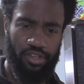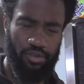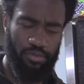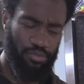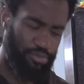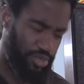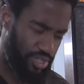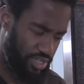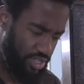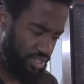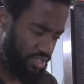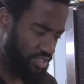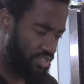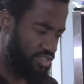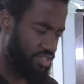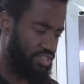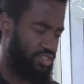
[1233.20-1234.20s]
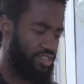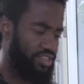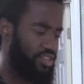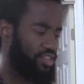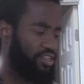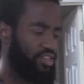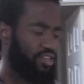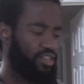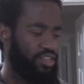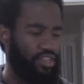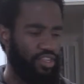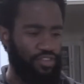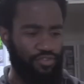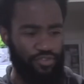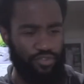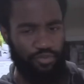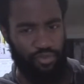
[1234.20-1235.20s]
but
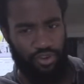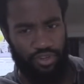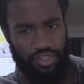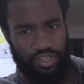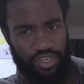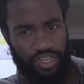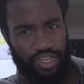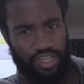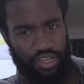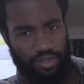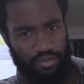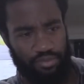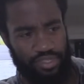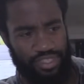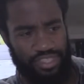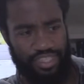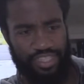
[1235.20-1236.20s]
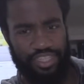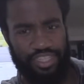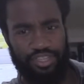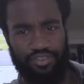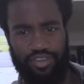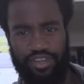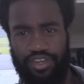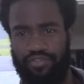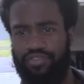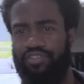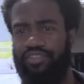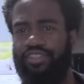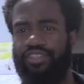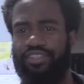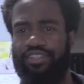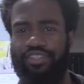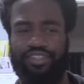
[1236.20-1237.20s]
if it was more than a cup, to still cover
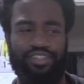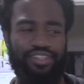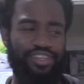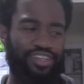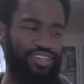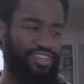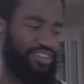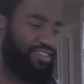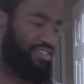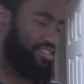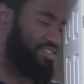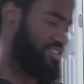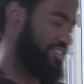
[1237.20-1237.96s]
it, you know.